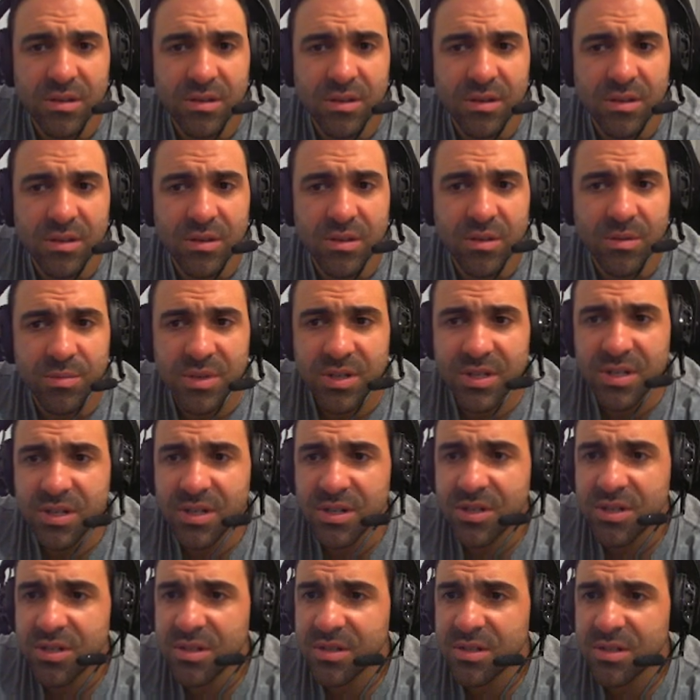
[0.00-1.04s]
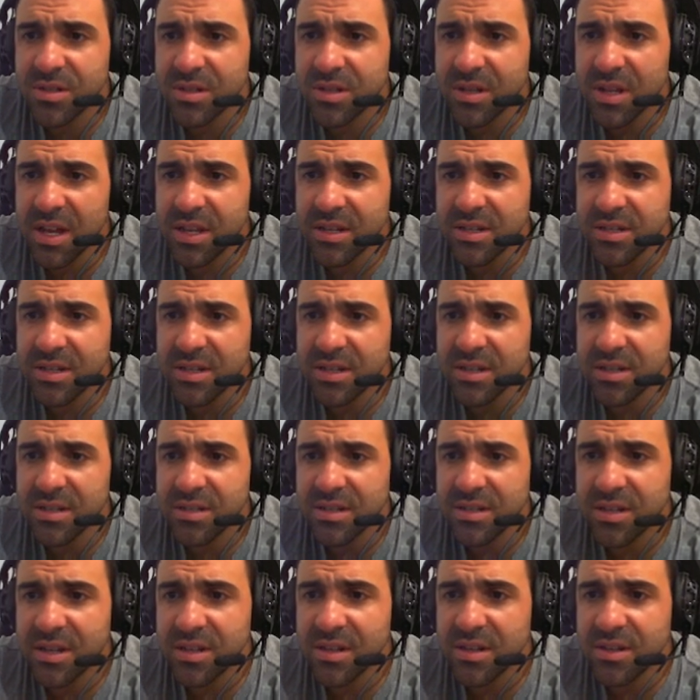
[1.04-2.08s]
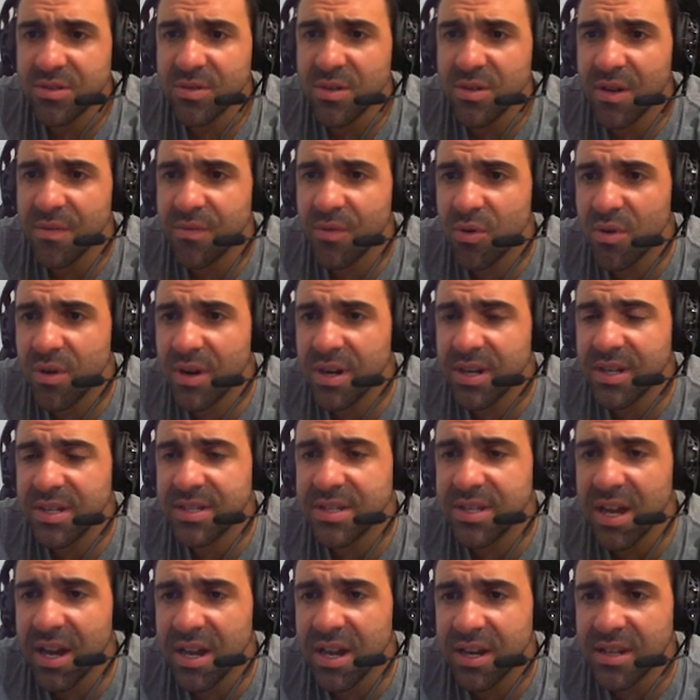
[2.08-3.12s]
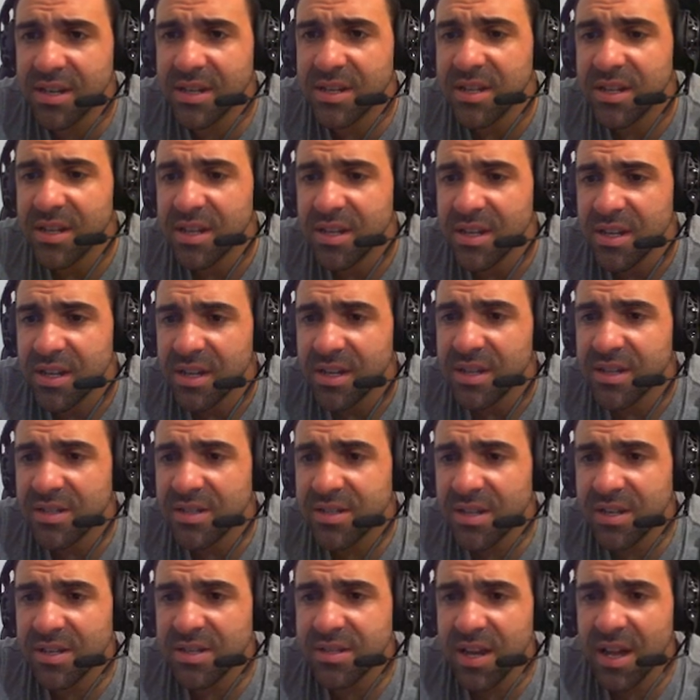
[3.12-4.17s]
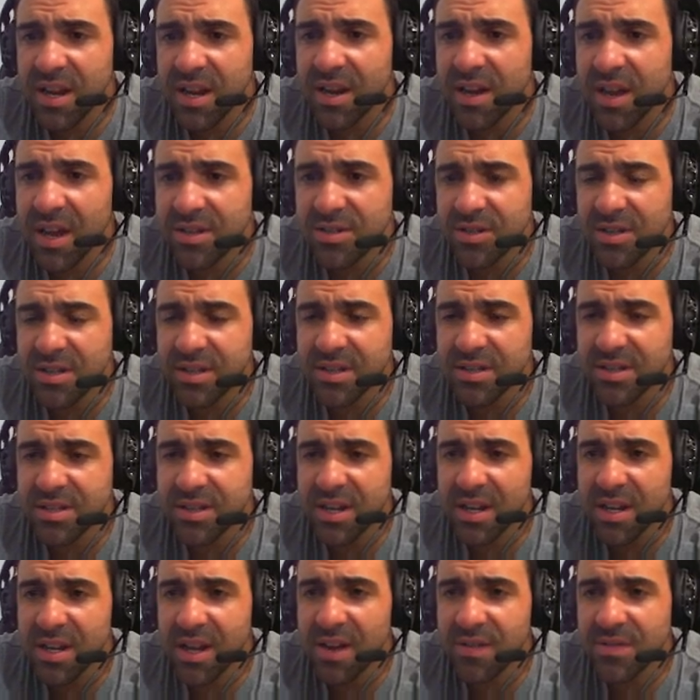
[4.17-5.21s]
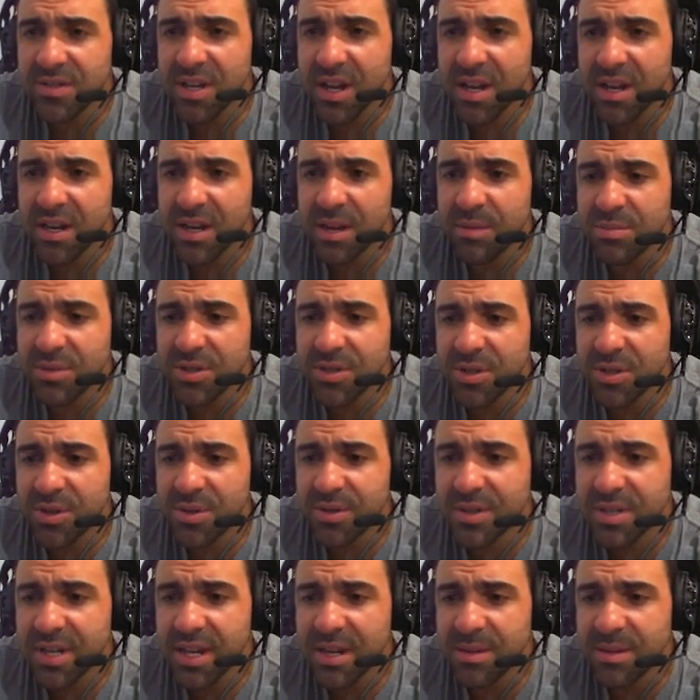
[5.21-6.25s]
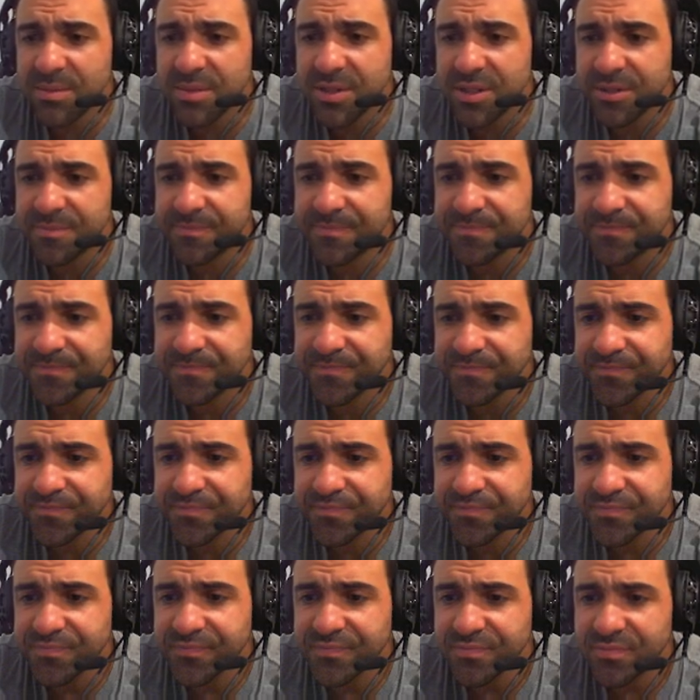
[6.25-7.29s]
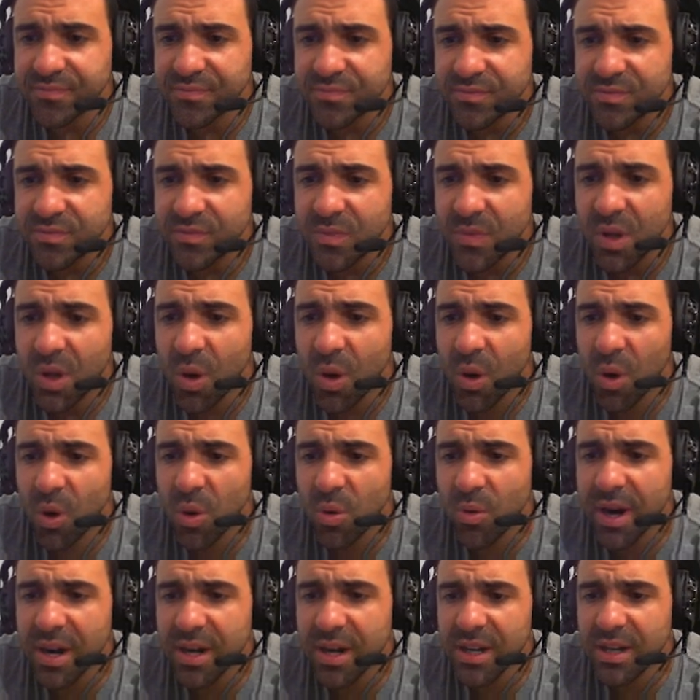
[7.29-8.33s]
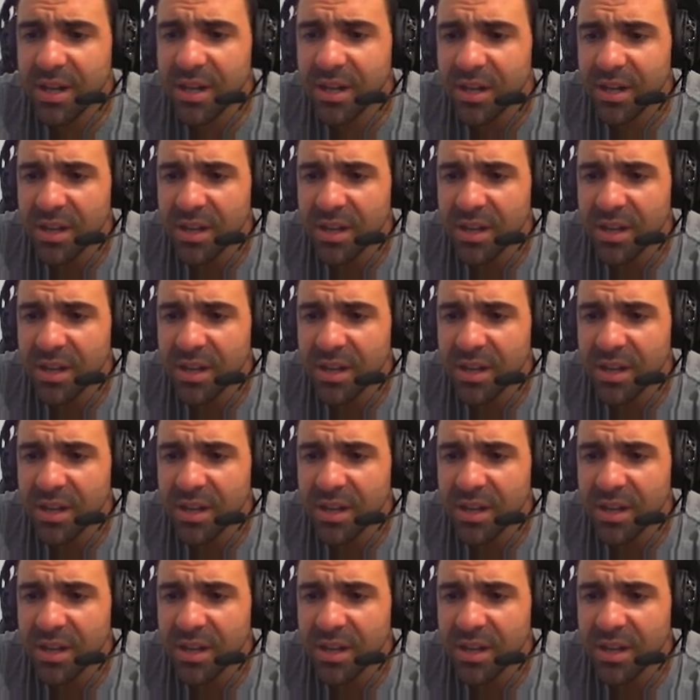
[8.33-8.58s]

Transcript: Competitions, classic, contender. So I've already started. So this, as you can see, I've signed up to 2 teams already.